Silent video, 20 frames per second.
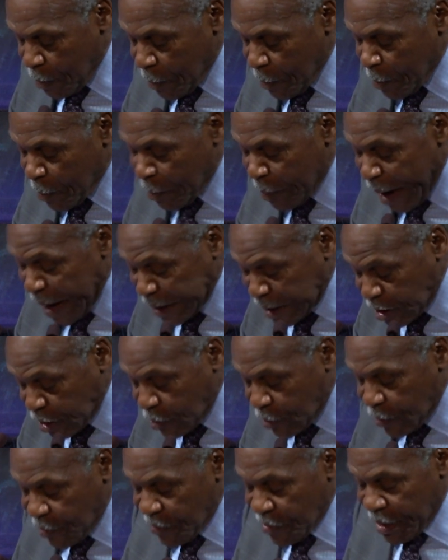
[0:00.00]

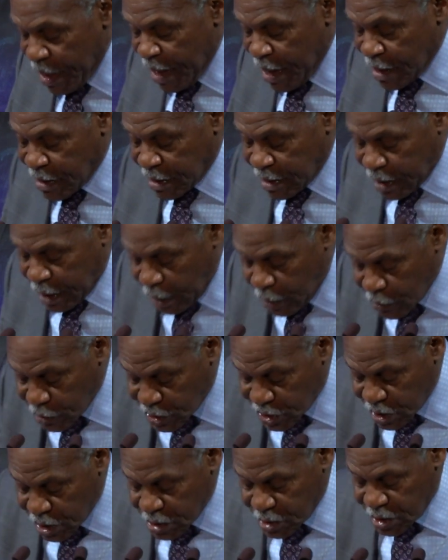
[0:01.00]
Michael, and
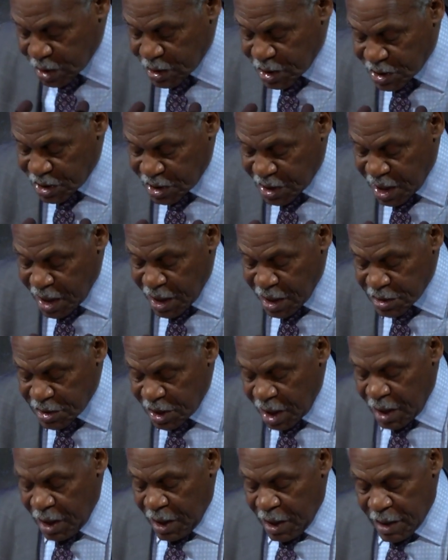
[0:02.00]
Kelsey to the stage
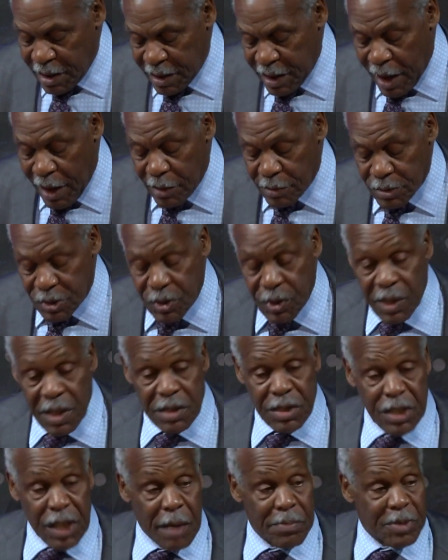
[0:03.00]
now to
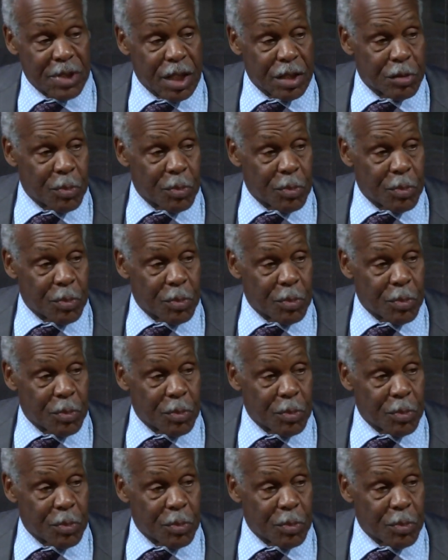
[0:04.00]
accept this